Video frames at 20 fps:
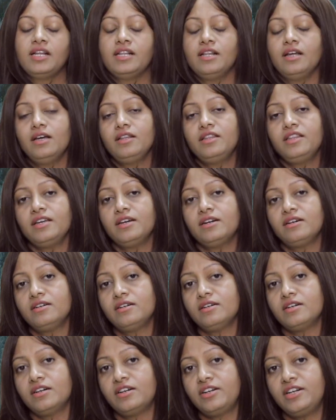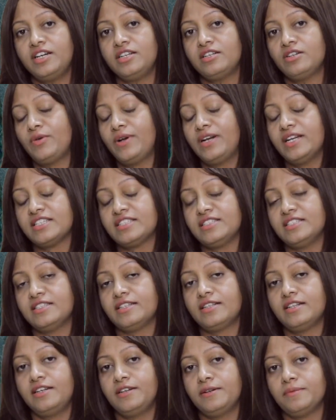Nadia agreed
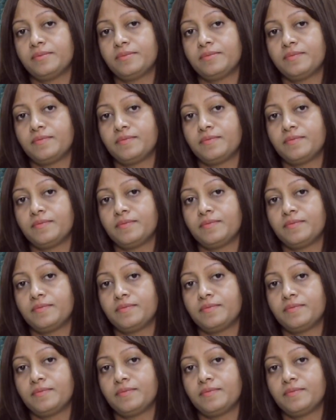reluctantly.